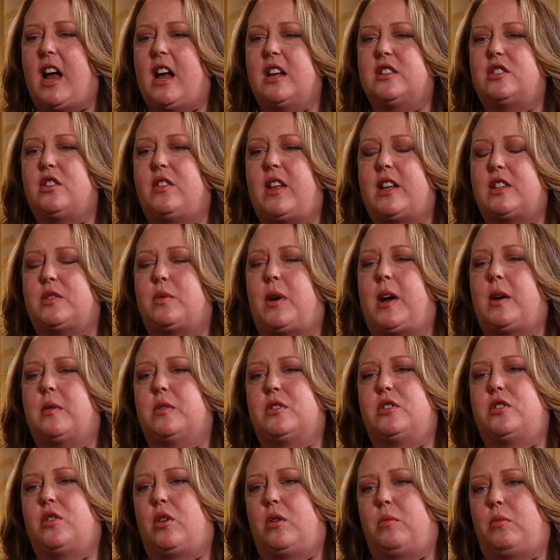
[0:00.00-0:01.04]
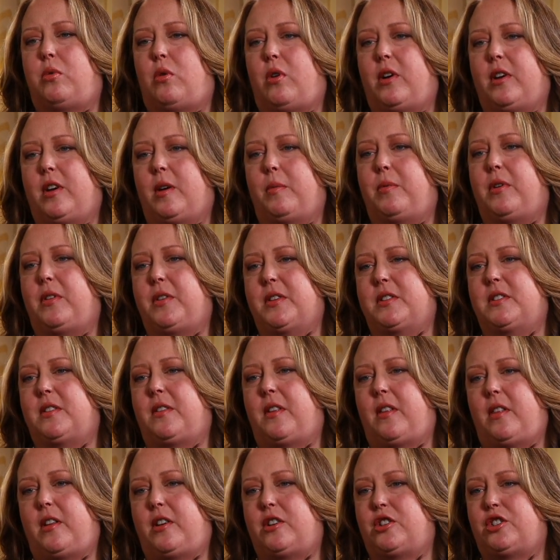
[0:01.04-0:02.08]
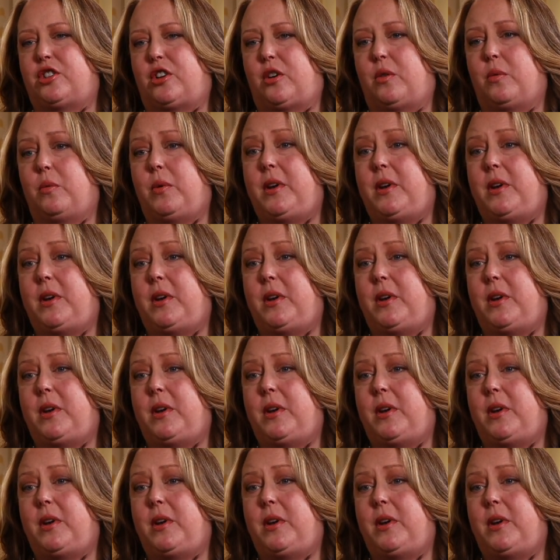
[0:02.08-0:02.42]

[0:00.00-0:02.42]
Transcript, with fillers: And so that's why it was so important to put this in the literature.